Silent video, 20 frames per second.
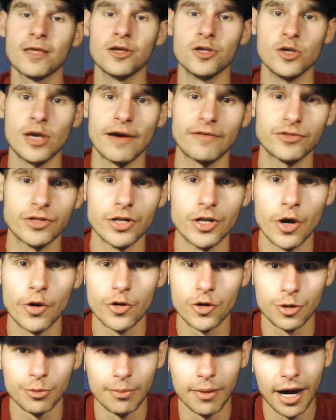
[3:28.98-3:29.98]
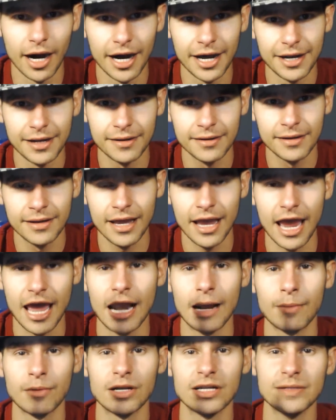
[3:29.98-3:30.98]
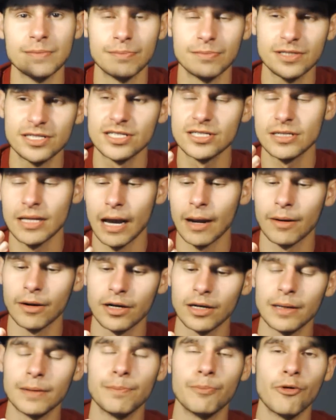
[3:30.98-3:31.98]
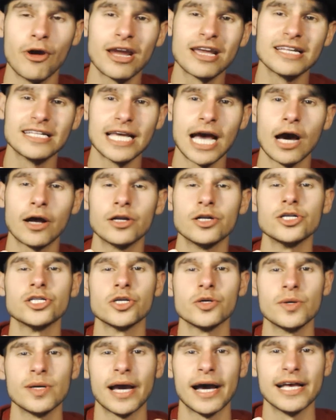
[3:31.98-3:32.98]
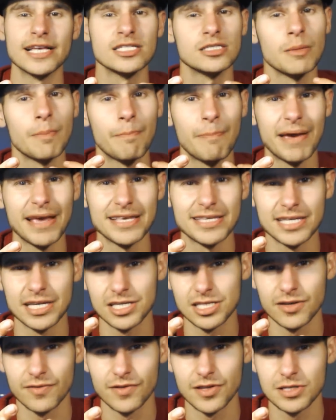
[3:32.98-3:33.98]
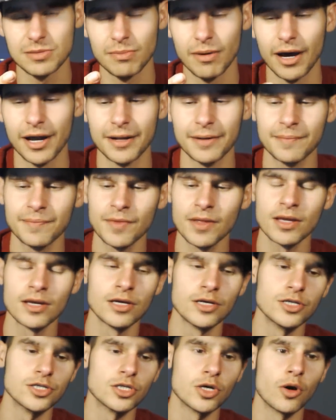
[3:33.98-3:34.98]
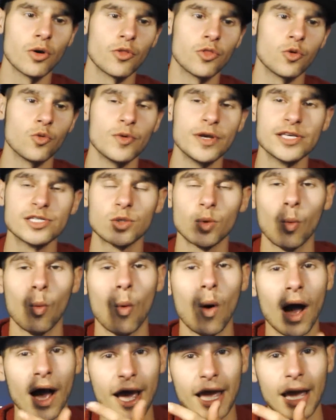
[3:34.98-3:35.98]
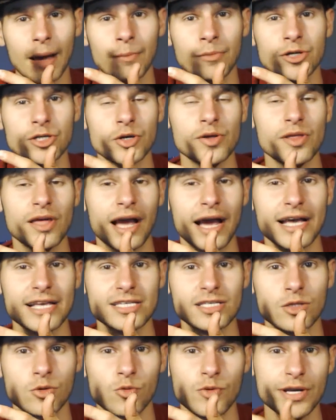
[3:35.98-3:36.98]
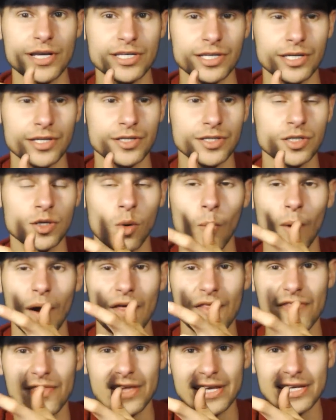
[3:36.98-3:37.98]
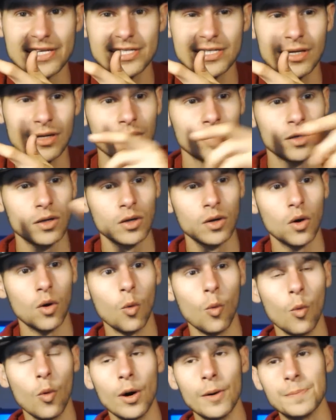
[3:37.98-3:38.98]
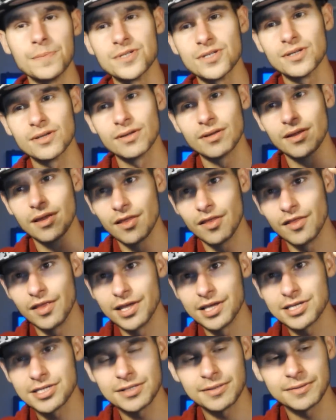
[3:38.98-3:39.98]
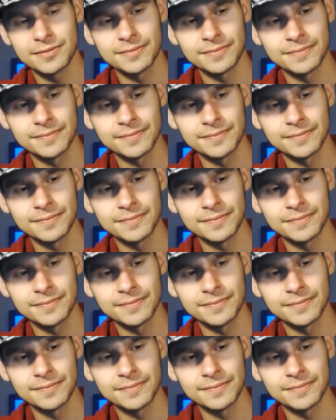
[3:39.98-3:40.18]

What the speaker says: you have to know your mod, and I'm gonna break it down and show you guys the basics of this mod. So the reason why, I'm gonna show you guys the reasons why this whoops this.